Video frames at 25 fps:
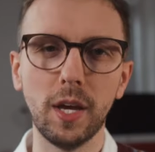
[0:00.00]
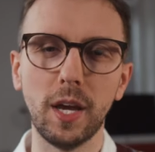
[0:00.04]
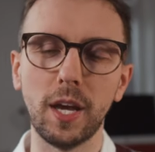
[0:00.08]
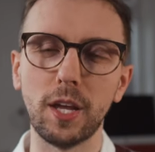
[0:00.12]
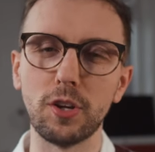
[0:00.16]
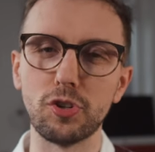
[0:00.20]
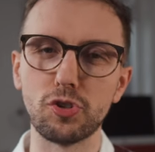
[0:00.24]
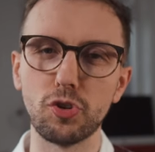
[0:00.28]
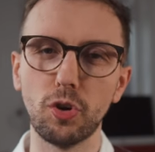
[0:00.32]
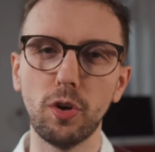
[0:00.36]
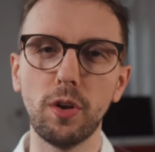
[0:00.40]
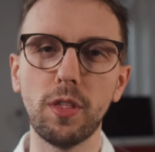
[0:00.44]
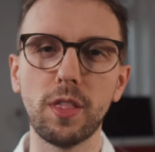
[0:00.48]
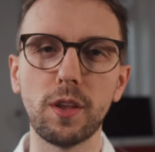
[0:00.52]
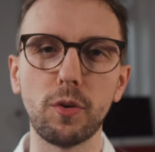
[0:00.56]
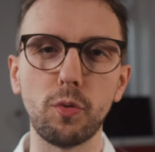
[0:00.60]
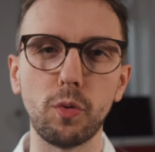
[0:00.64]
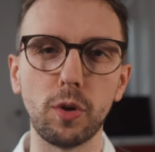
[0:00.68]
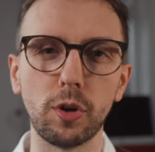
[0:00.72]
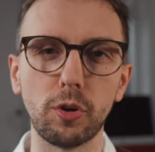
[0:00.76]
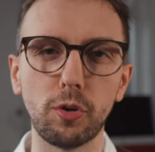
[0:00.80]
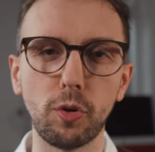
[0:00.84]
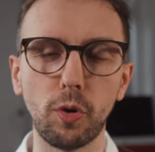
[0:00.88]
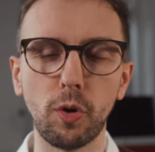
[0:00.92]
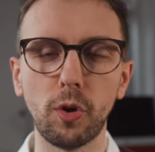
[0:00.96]
enjoy the
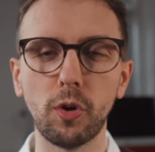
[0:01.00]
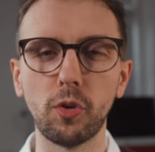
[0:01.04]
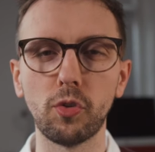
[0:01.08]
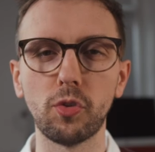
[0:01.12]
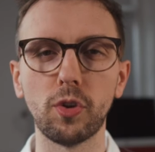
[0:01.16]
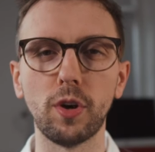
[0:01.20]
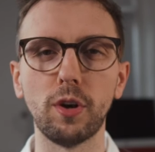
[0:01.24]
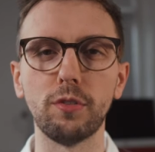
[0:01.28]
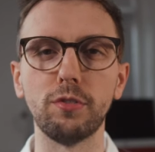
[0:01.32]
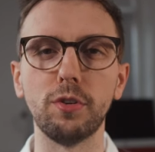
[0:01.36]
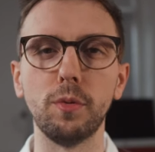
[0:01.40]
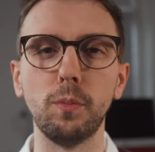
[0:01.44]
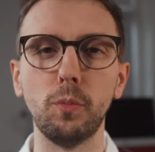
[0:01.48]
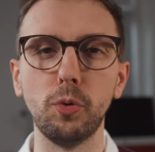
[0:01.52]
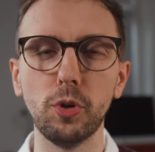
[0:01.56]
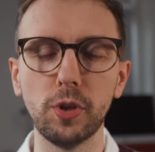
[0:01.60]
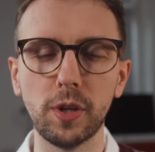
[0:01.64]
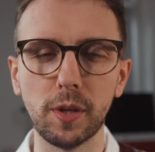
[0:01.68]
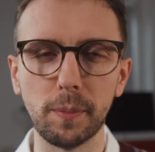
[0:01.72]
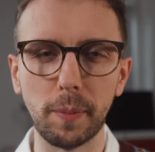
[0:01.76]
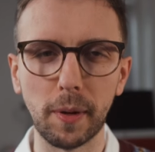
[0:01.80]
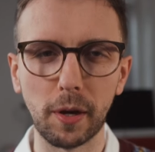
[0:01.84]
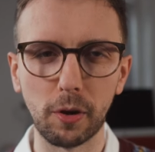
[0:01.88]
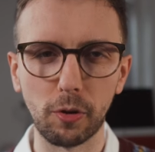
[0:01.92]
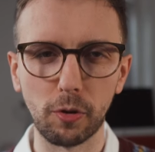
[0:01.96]
returns of a
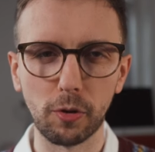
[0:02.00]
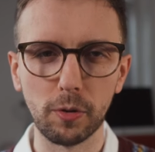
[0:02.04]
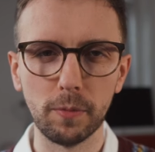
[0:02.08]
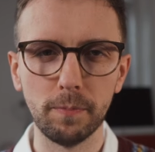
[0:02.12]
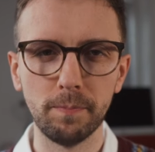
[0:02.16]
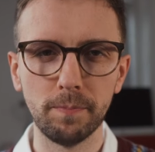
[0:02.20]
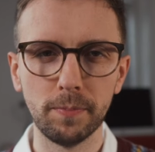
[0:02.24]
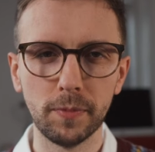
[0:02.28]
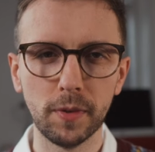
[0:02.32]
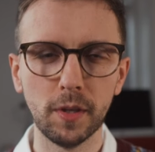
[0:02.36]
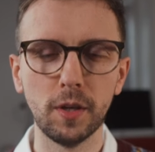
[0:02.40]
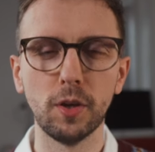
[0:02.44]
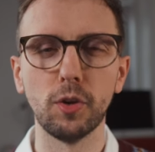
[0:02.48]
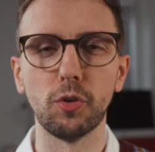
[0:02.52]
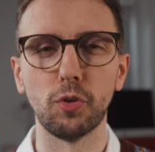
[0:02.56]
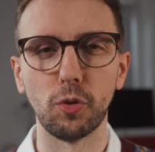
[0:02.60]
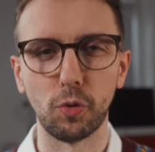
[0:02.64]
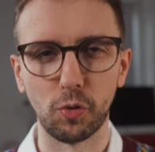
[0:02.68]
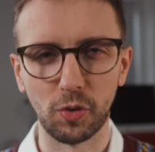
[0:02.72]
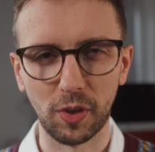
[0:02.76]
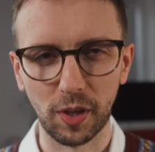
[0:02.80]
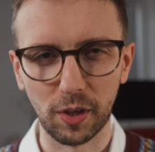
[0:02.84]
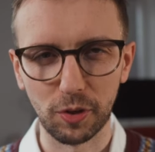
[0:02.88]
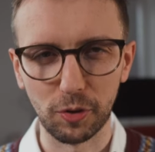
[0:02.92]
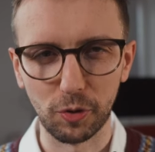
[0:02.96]
multi-bagger. So
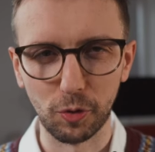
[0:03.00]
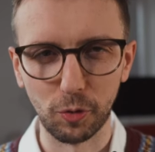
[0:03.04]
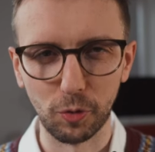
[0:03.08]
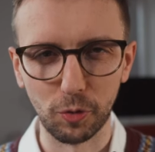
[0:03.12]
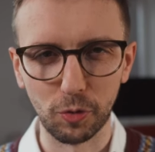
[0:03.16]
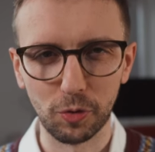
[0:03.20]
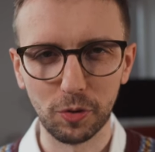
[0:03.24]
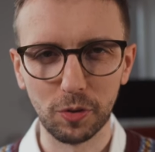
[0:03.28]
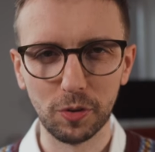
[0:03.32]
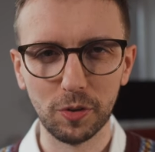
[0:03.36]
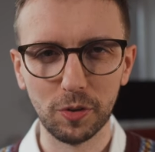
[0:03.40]
stay tuned.